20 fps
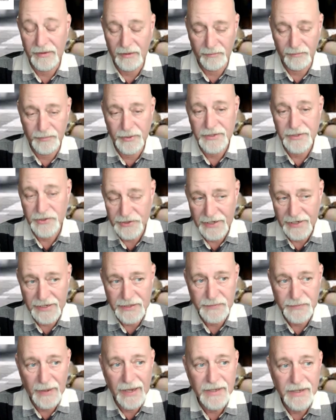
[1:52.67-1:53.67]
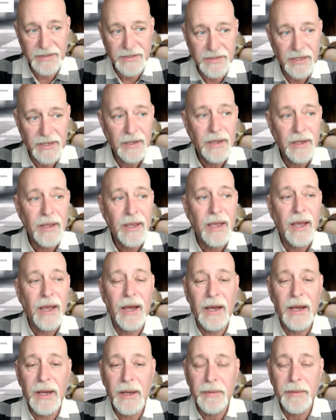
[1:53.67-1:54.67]
British expats
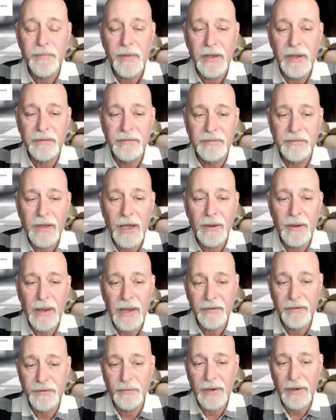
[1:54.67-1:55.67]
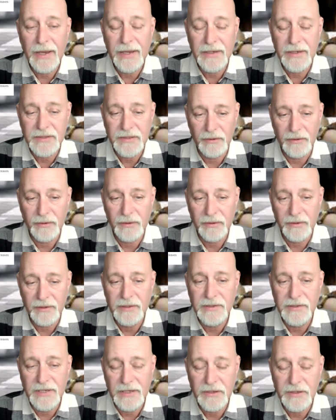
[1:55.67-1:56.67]
now have the right, or
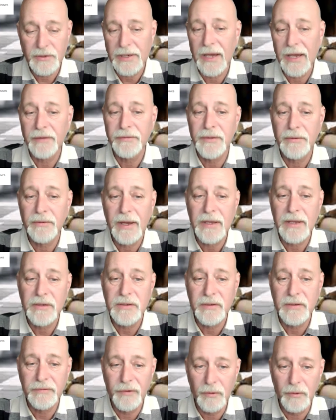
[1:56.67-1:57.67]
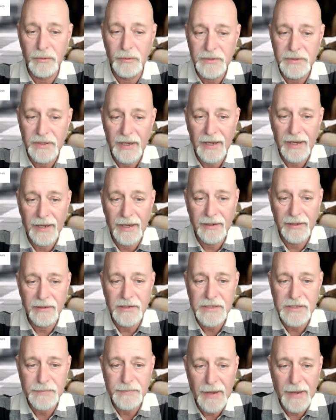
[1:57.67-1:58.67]
continue to have the right, to vote
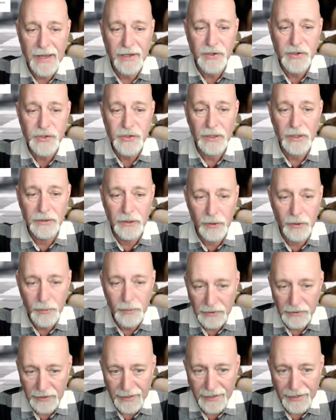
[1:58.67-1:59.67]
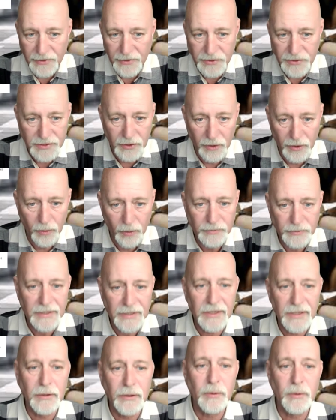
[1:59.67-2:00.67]
in Spanish local elections, only
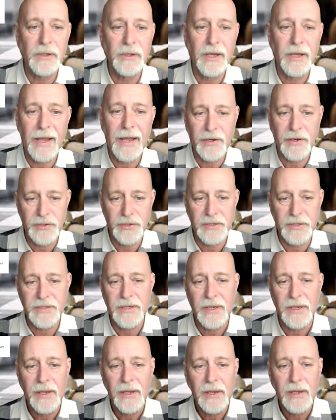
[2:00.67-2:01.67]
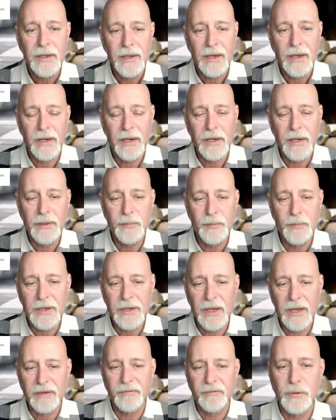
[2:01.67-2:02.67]
the local elections. We
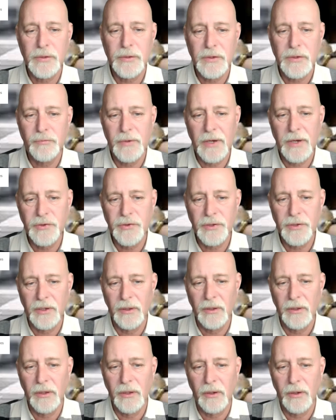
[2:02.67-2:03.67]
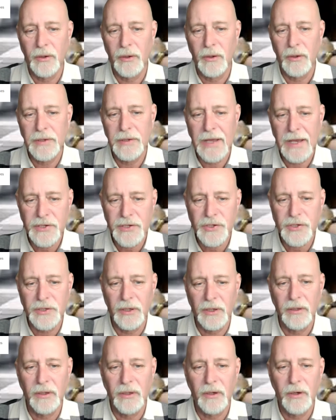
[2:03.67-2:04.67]
can't in regional or
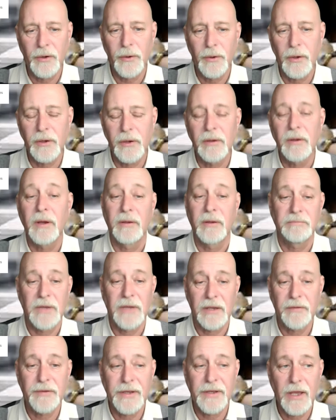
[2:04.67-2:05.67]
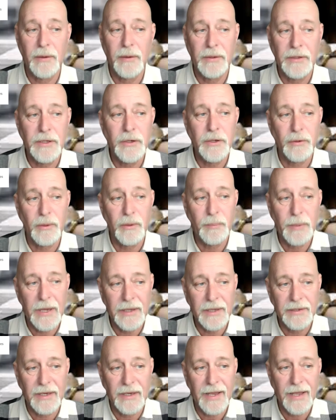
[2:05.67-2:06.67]
national or even now in the
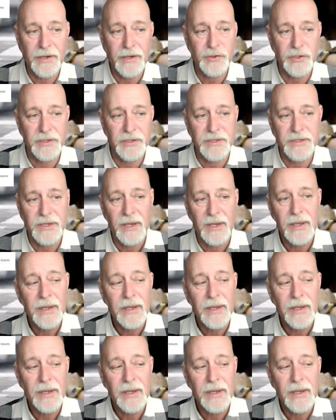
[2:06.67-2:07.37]
European elections.